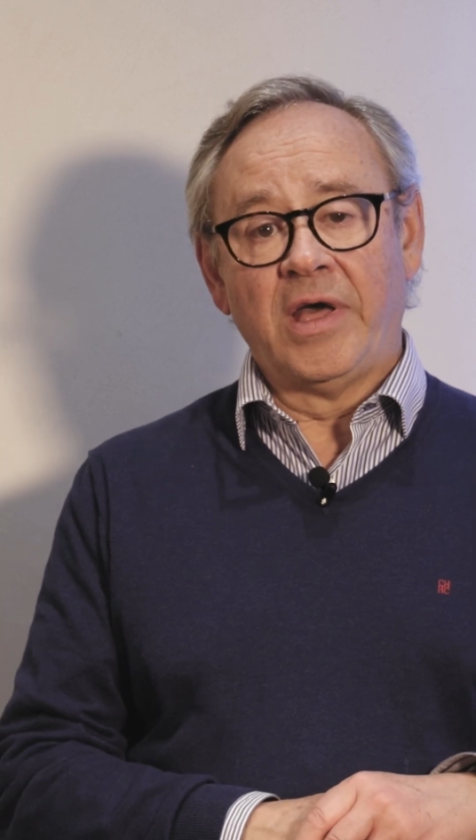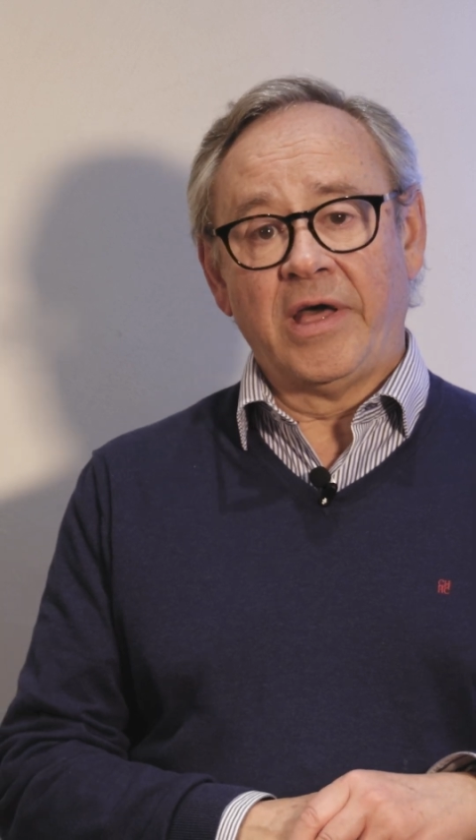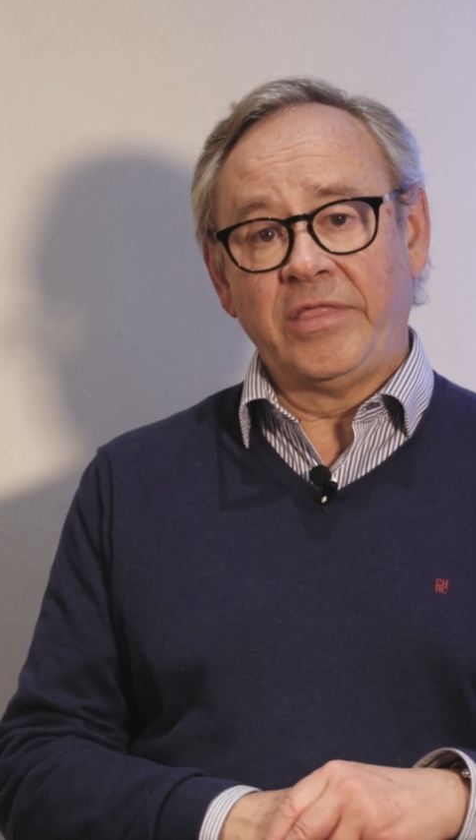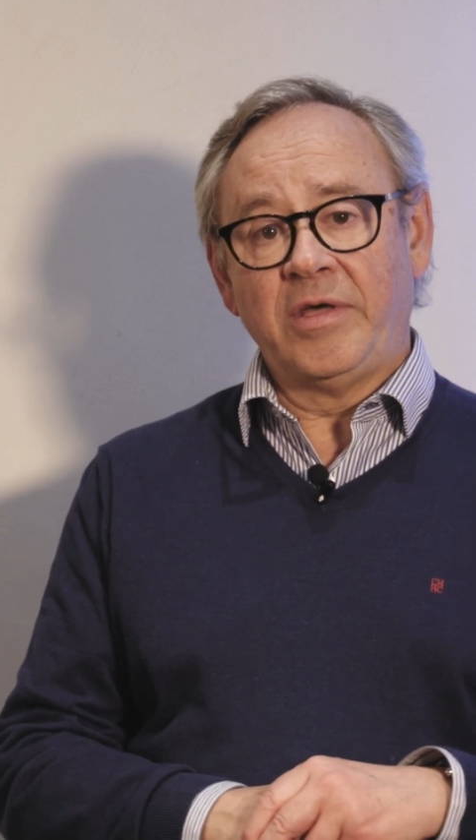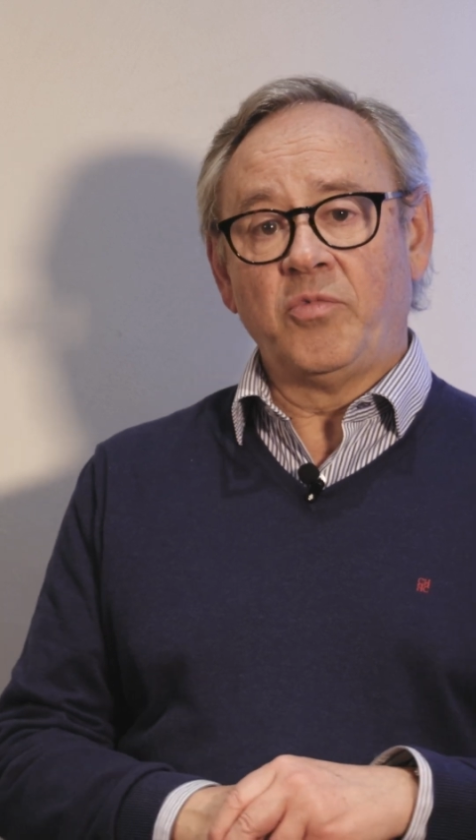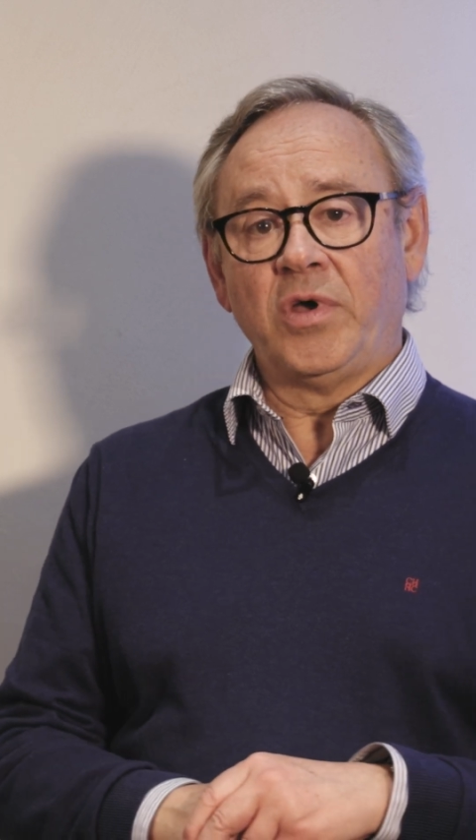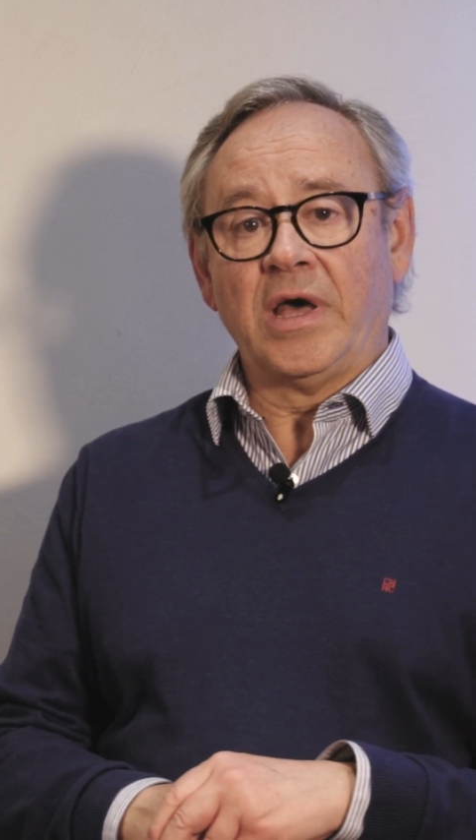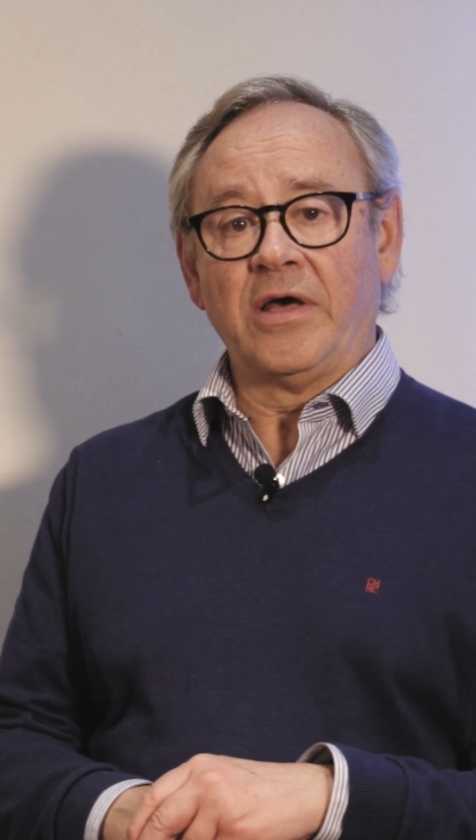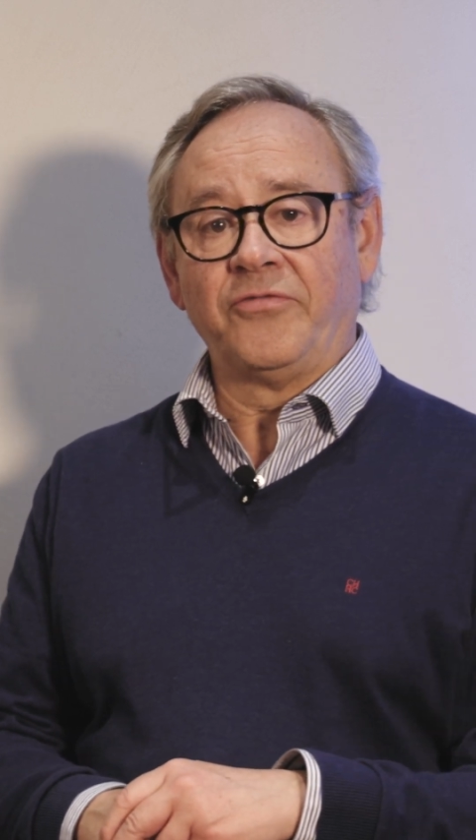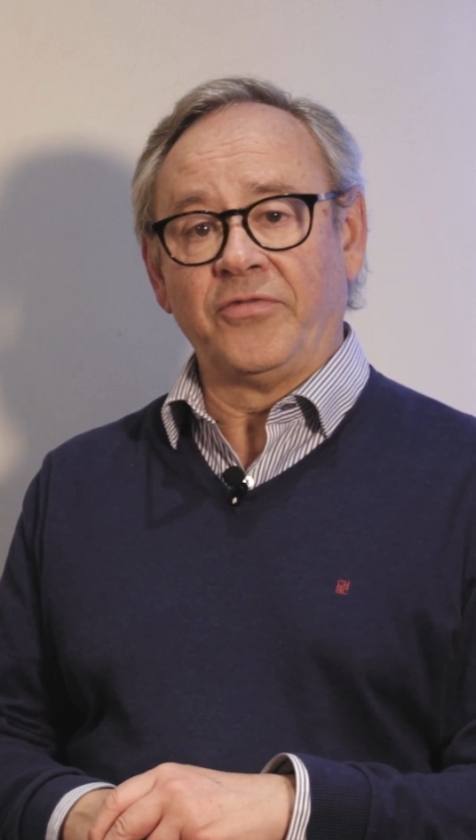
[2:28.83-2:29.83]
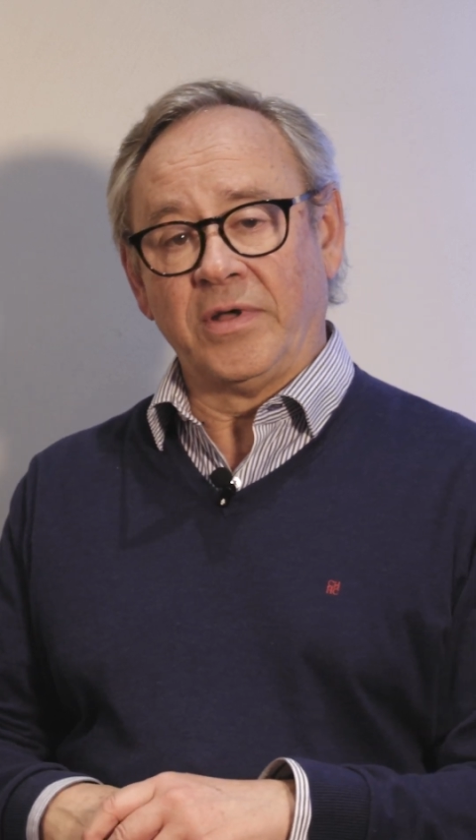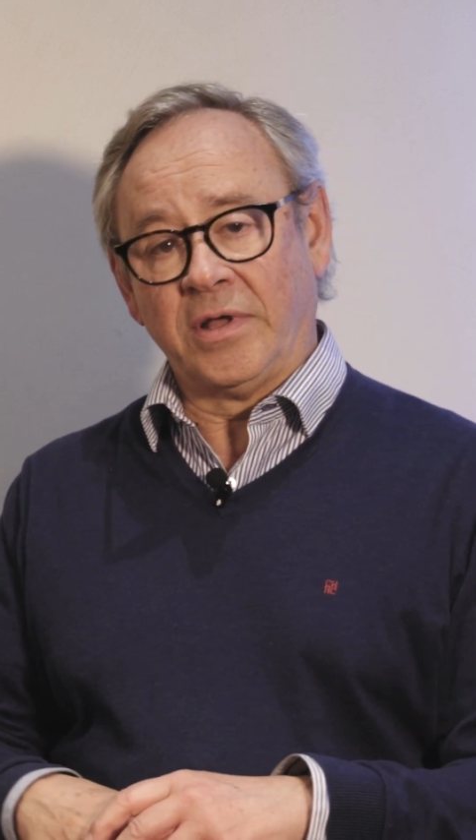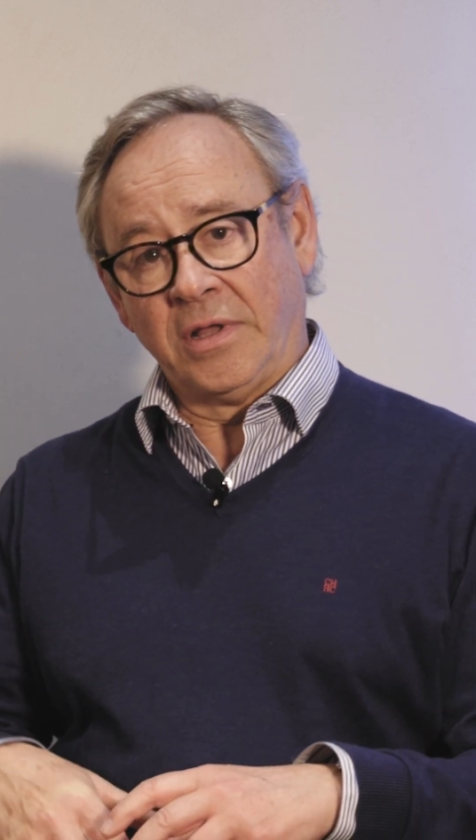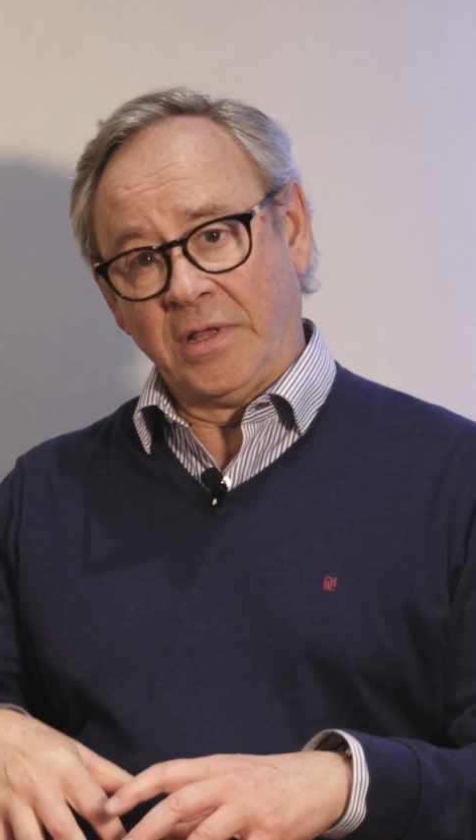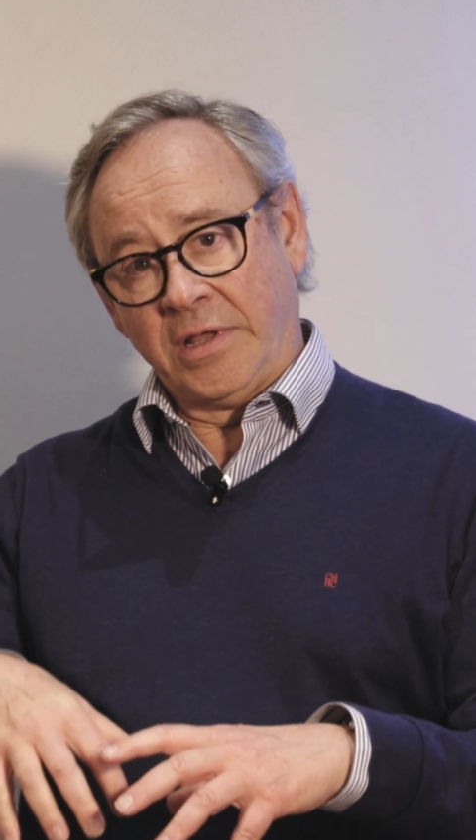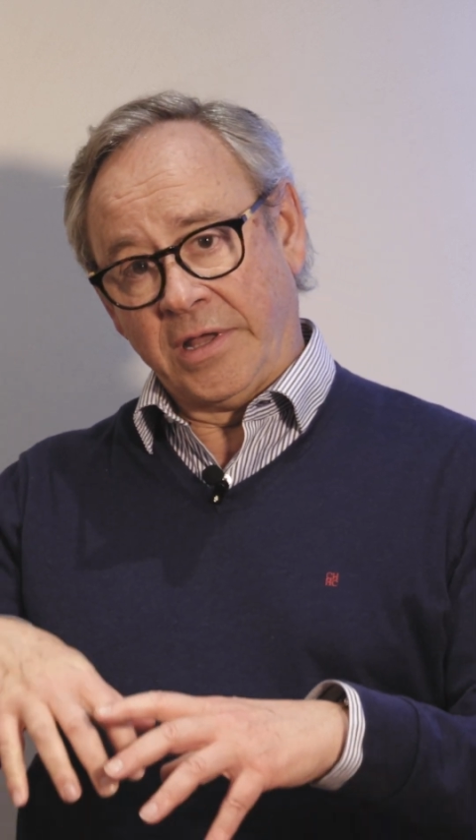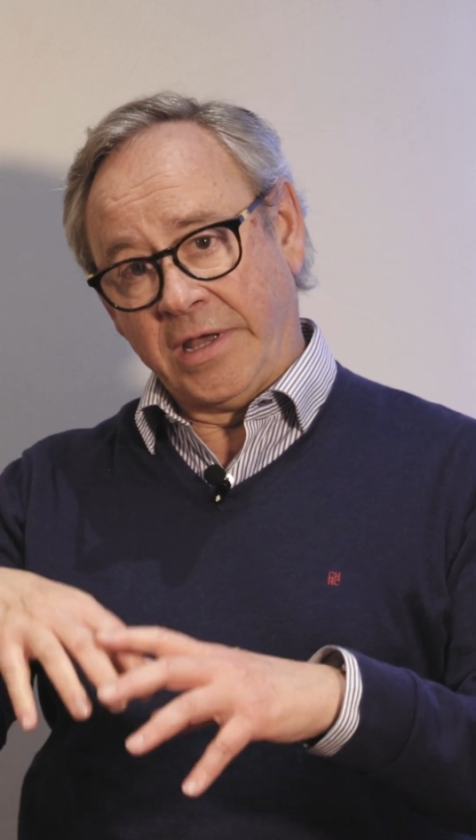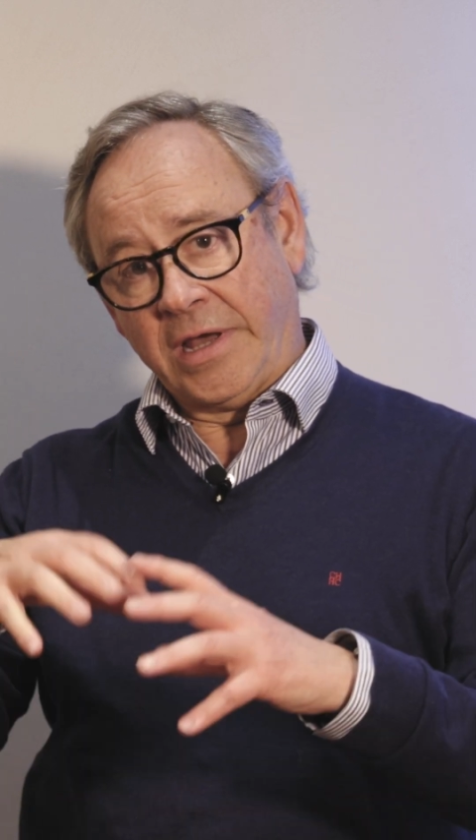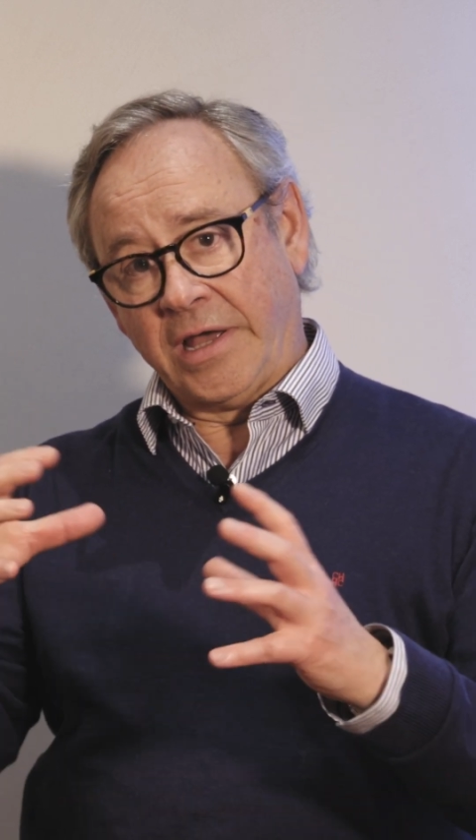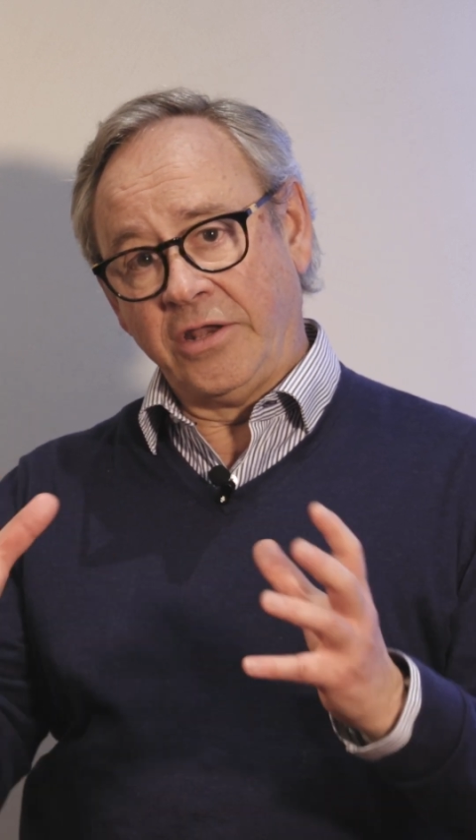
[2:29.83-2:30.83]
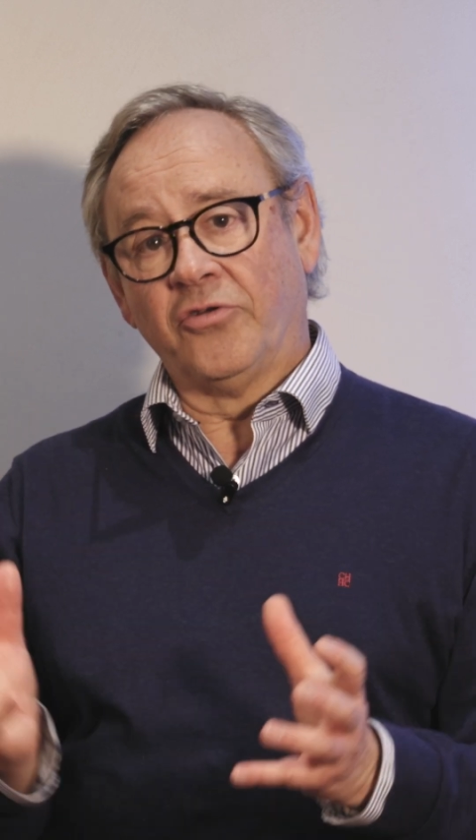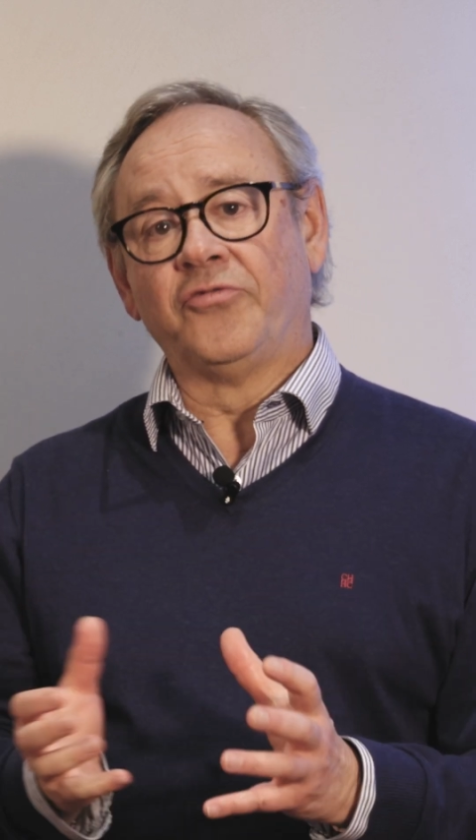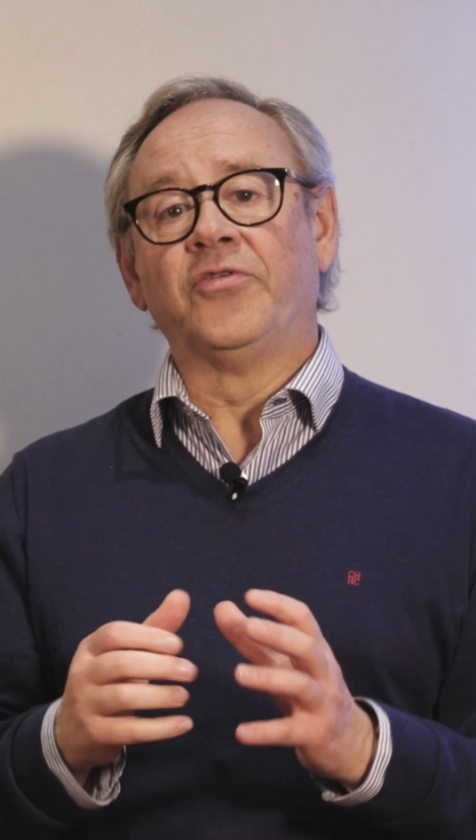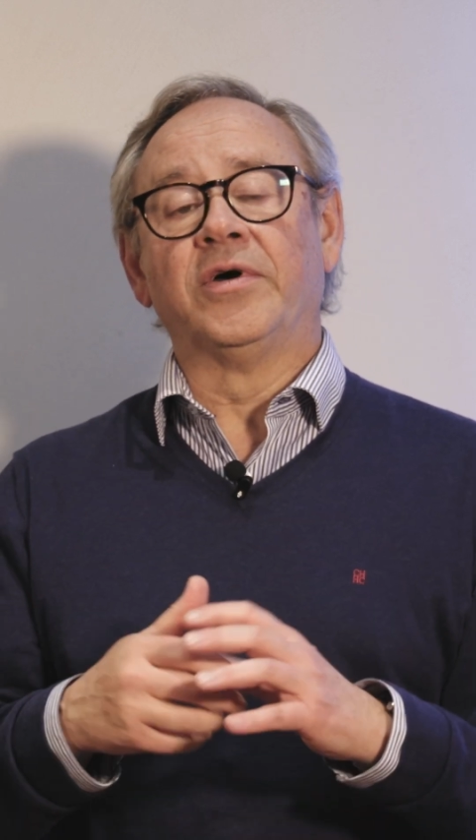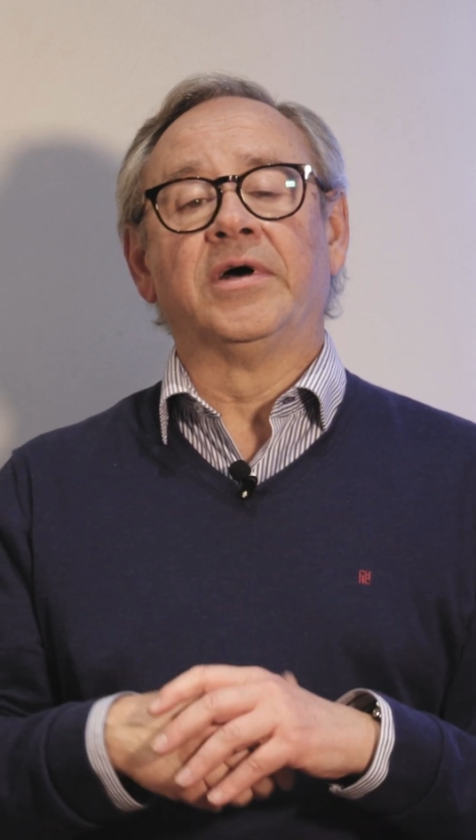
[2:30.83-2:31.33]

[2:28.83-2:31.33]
And then we have a kind of